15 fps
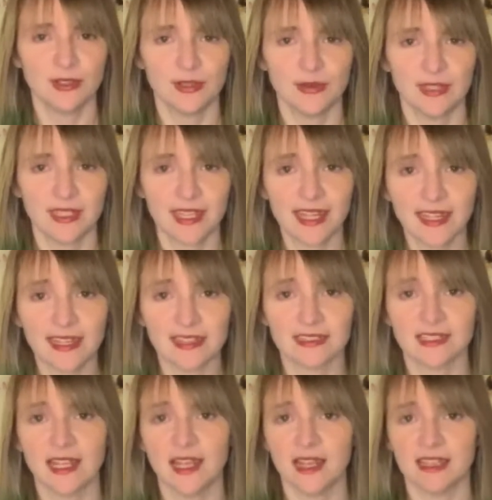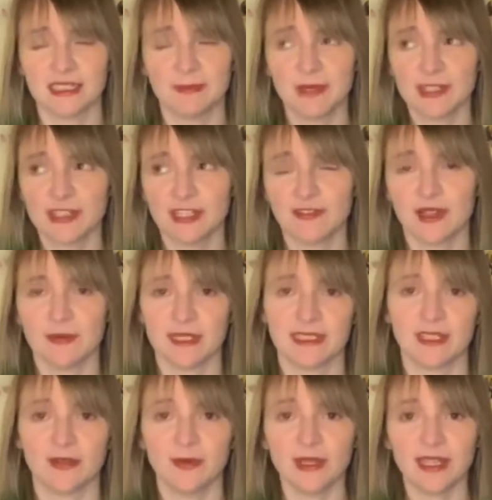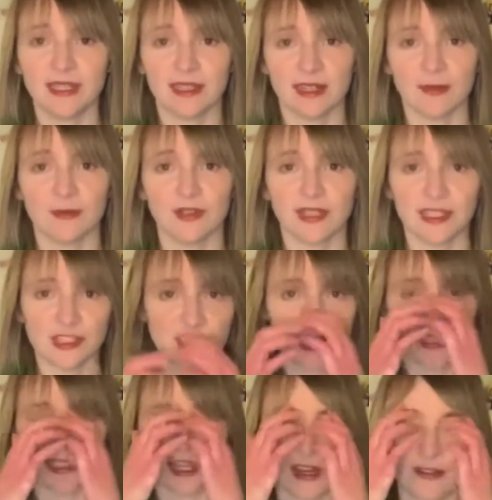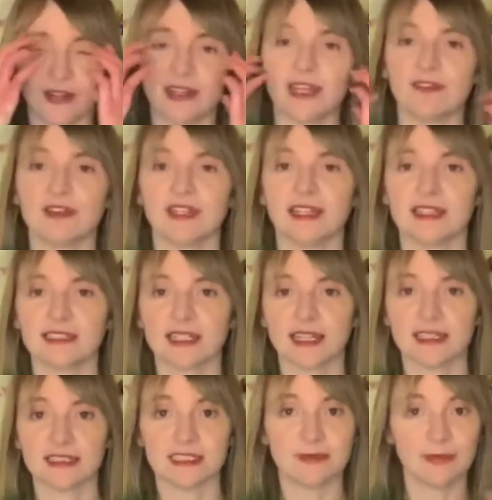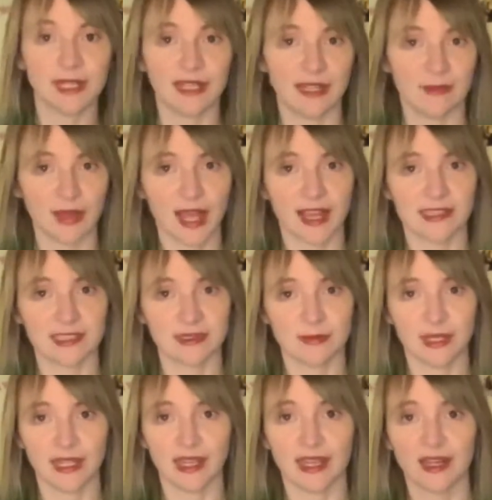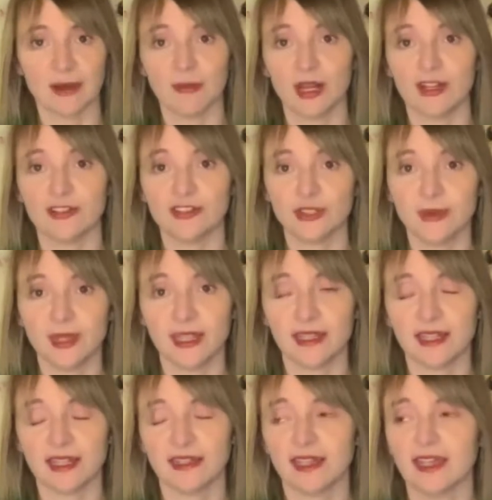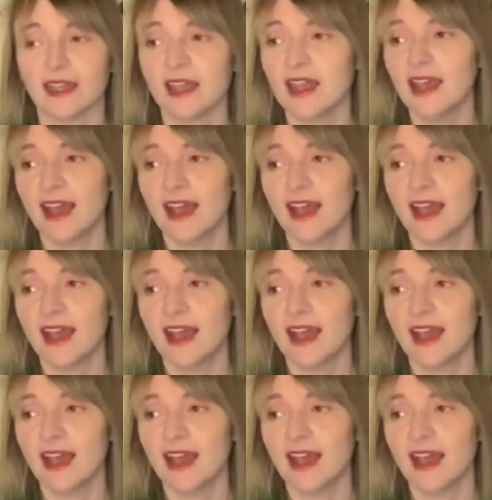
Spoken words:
3 days, especially if I miss a week and I'm really checked out and everything's kind of speeding past me and I'm not doing anything,